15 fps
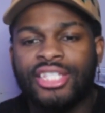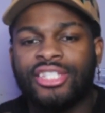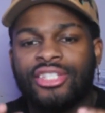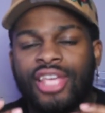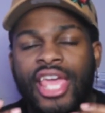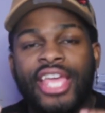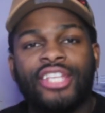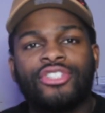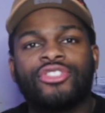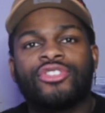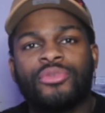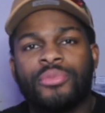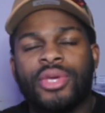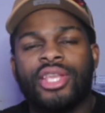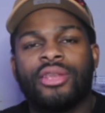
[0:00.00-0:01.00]
this
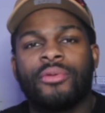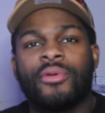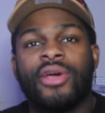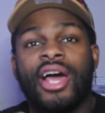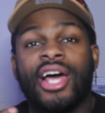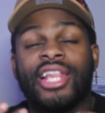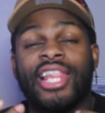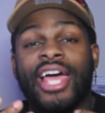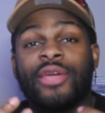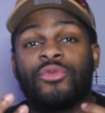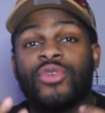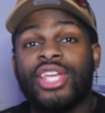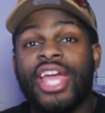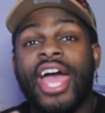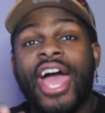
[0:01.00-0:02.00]
instrument
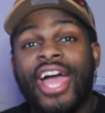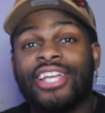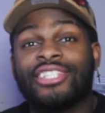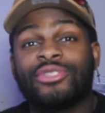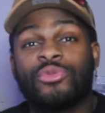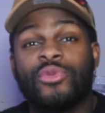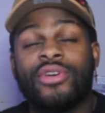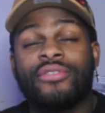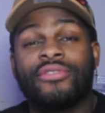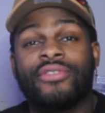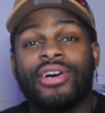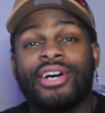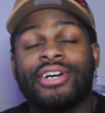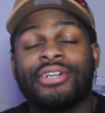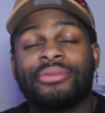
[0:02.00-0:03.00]
like reacts
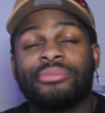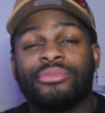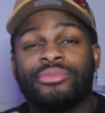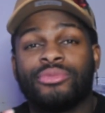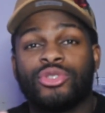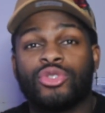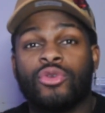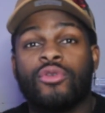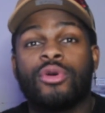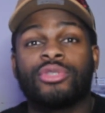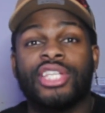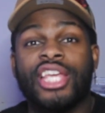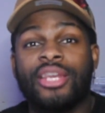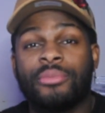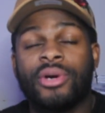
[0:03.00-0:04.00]
with
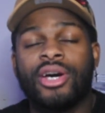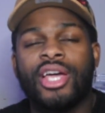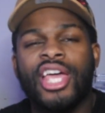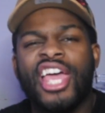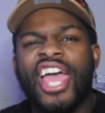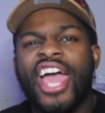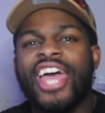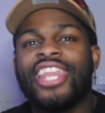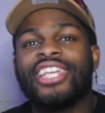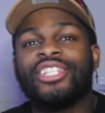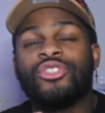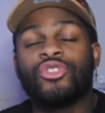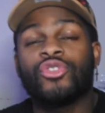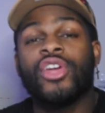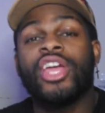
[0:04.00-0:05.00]
Zoro's Enma, and it